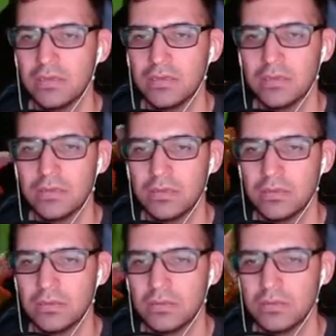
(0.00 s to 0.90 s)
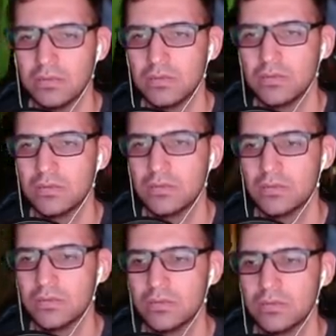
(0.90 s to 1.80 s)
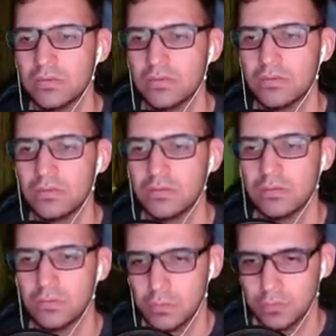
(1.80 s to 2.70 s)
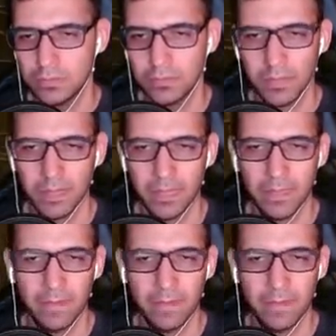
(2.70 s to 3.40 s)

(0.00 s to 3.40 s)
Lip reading: [no speech]